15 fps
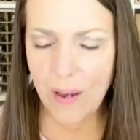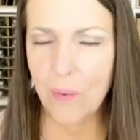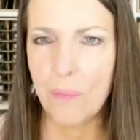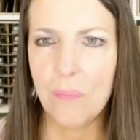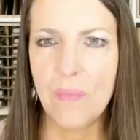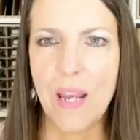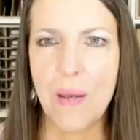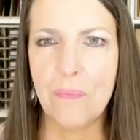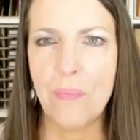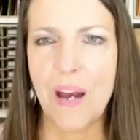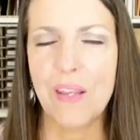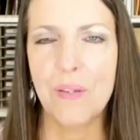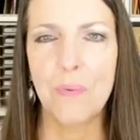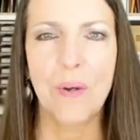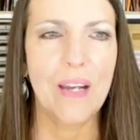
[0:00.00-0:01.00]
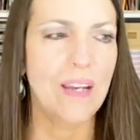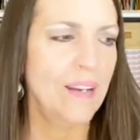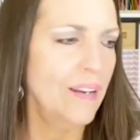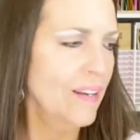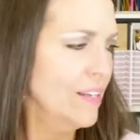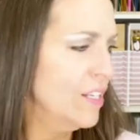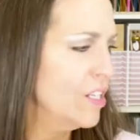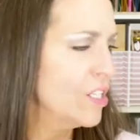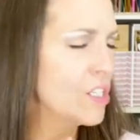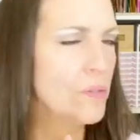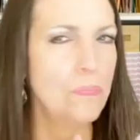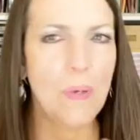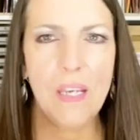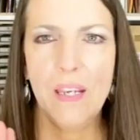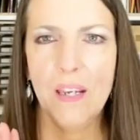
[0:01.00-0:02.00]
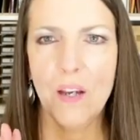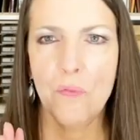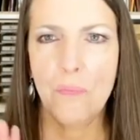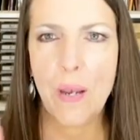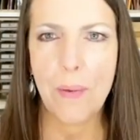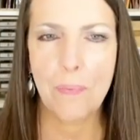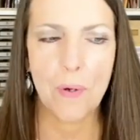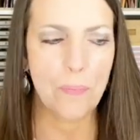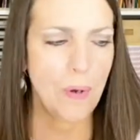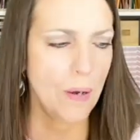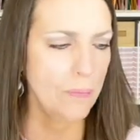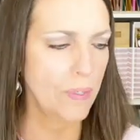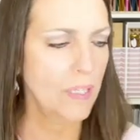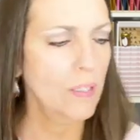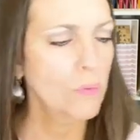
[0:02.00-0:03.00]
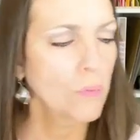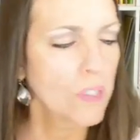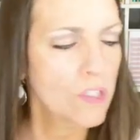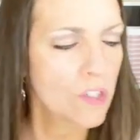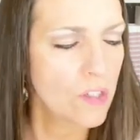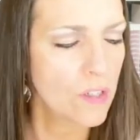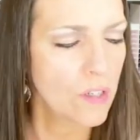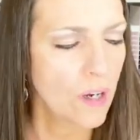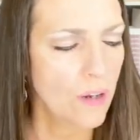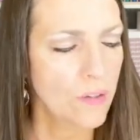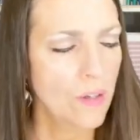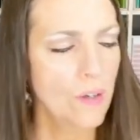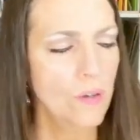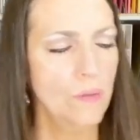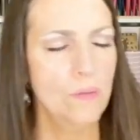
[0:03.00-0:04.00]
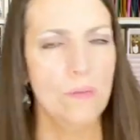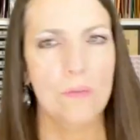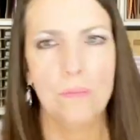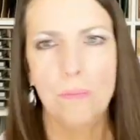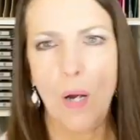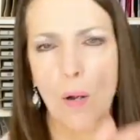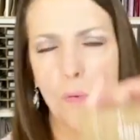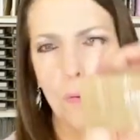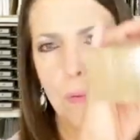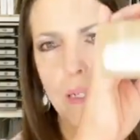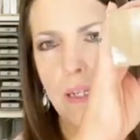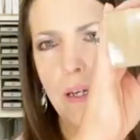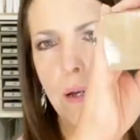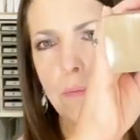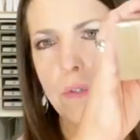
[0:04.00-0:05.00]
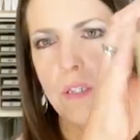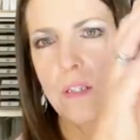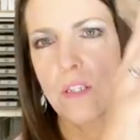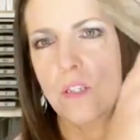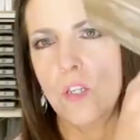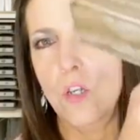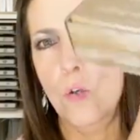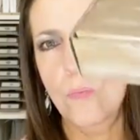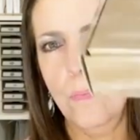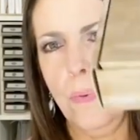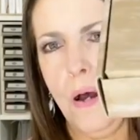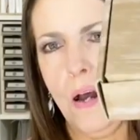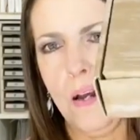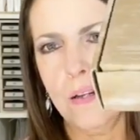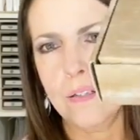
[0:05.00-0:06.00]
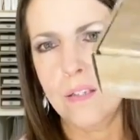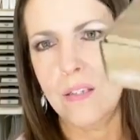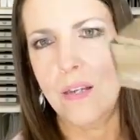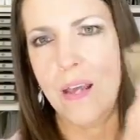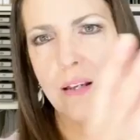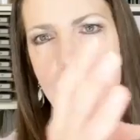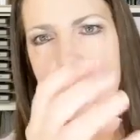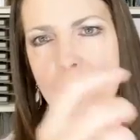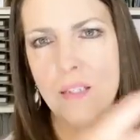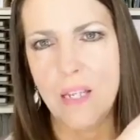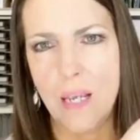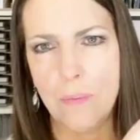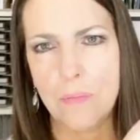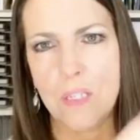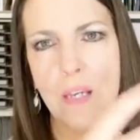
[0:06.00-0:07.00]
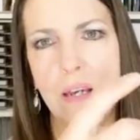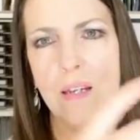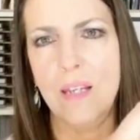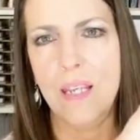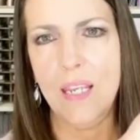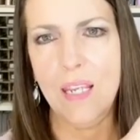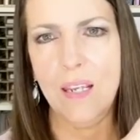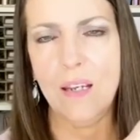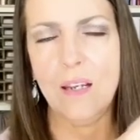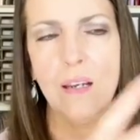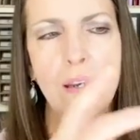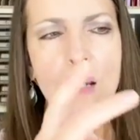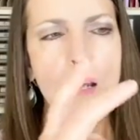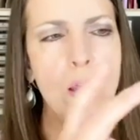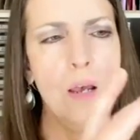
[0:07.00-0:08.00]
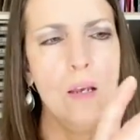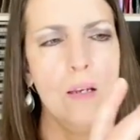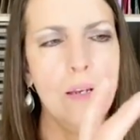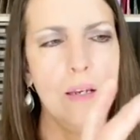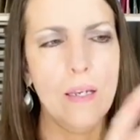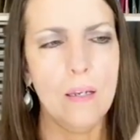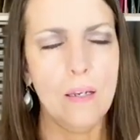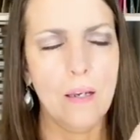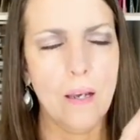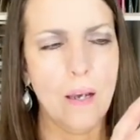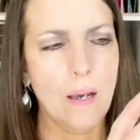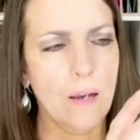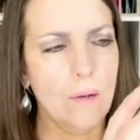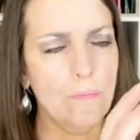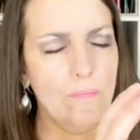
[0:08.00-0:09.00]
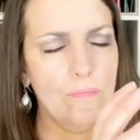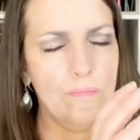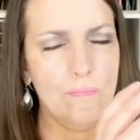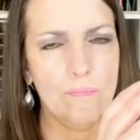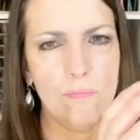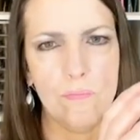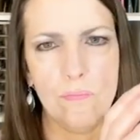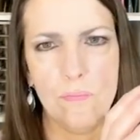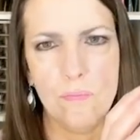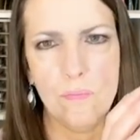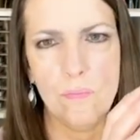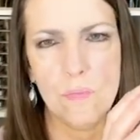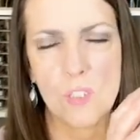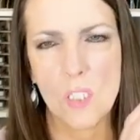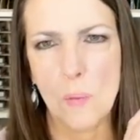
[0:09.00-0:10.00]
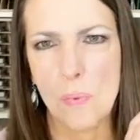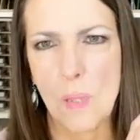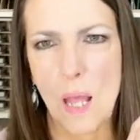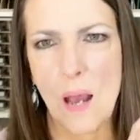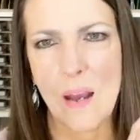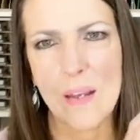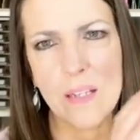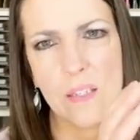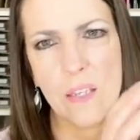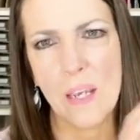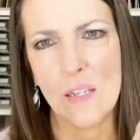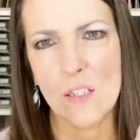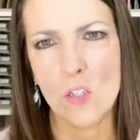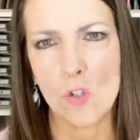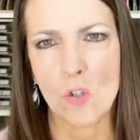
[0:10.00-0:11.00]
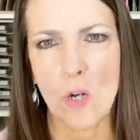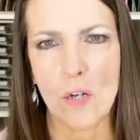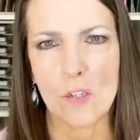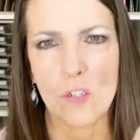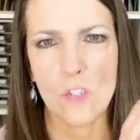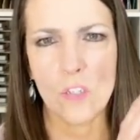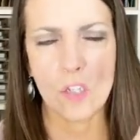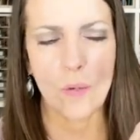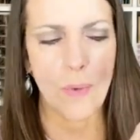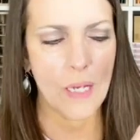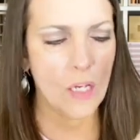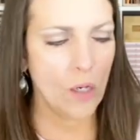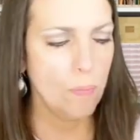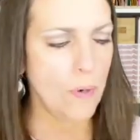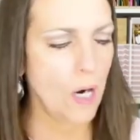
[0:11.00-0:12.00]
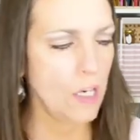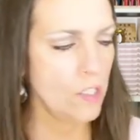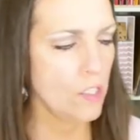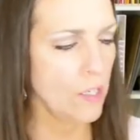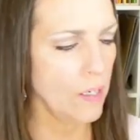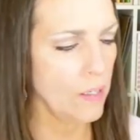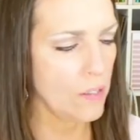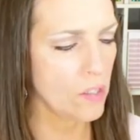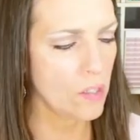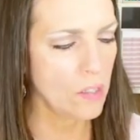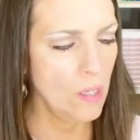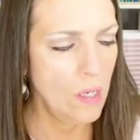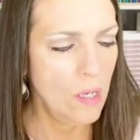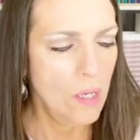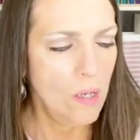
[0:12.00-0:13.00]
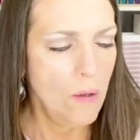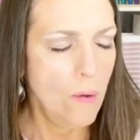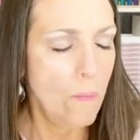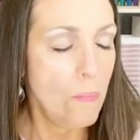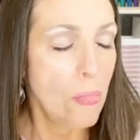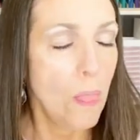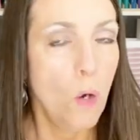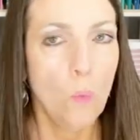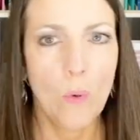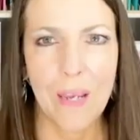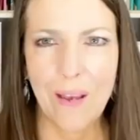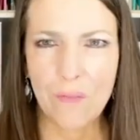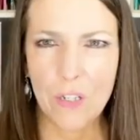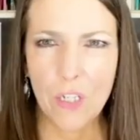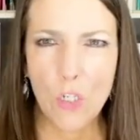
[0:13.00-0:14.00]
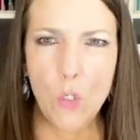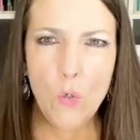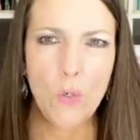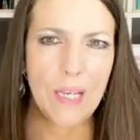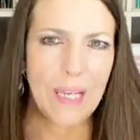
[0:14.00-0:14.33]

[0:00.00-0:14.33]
and, and by the way, Speaking of paper pumpkin, which y'all know probably comes in this cute box and has a stamp set, ink, um, supplies, and instructions to make your projects. We have a new